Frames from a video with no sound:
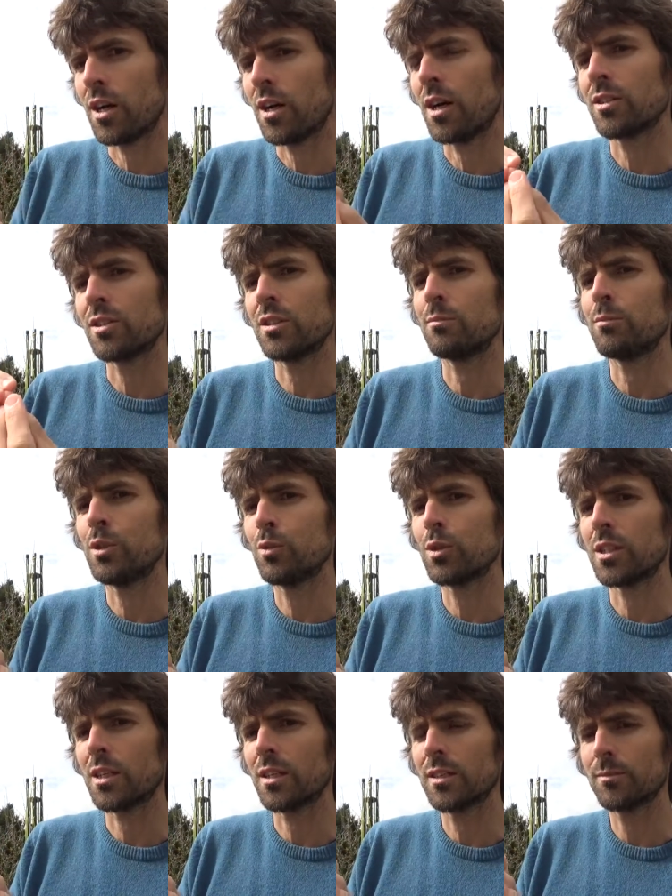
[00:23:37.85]
art and
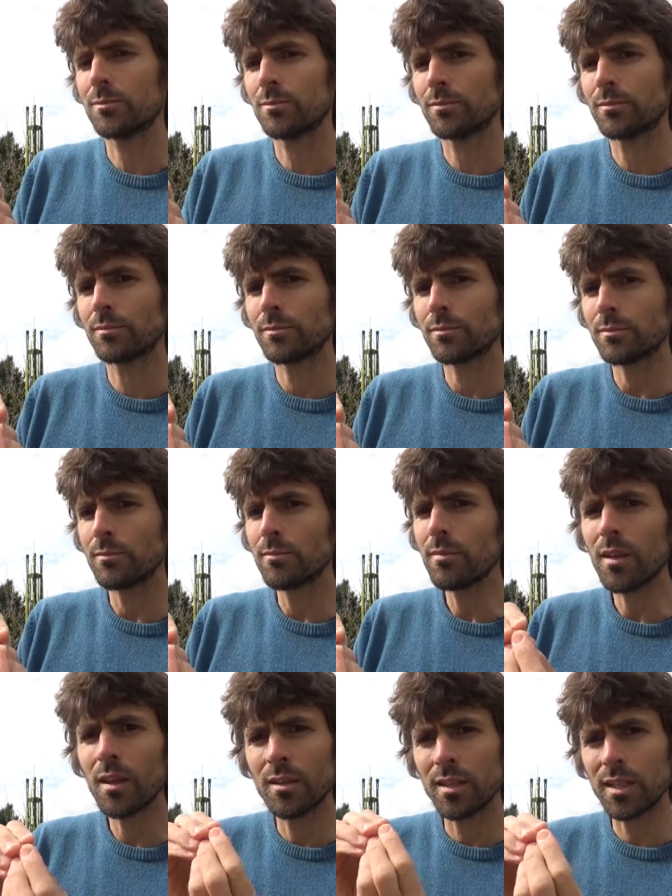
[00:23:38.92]
music
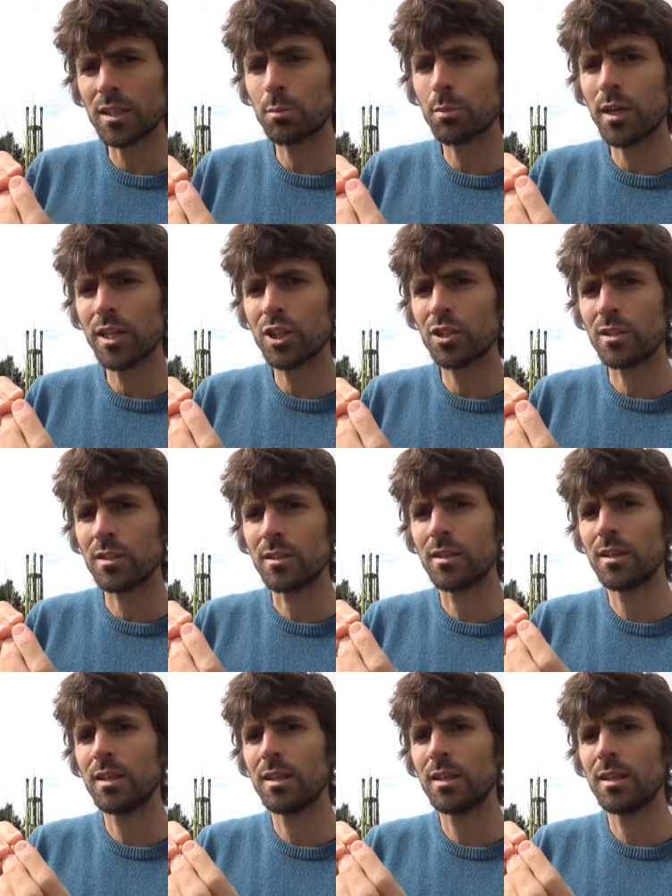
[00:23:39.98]
and expression,